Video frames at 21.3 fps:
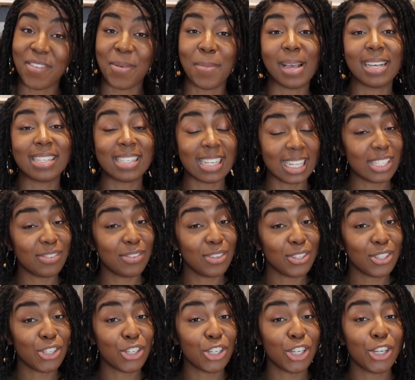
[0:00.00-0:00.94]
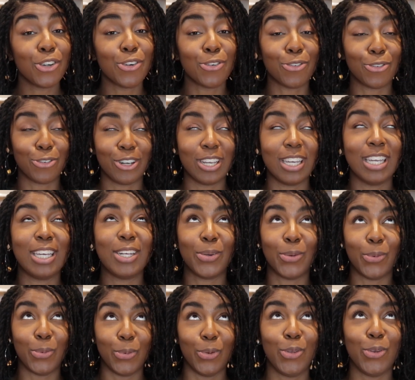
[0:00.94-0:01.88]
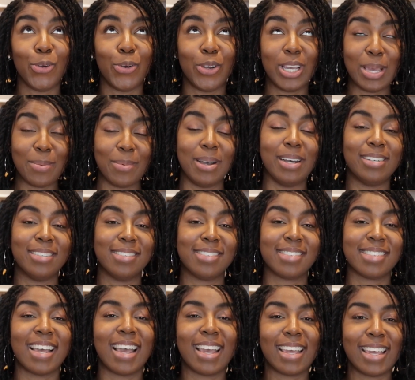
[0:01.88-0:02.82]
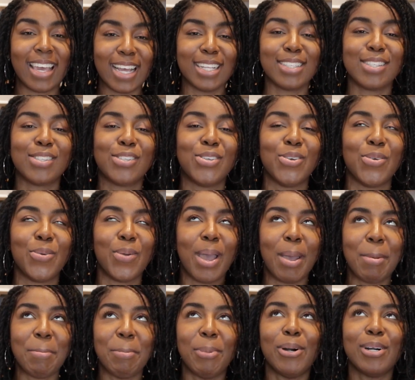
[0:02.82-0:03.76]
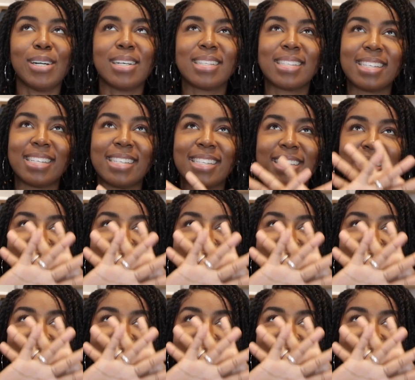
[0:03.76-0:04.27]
it makes sense for you to do, read all your emails. Get to inbox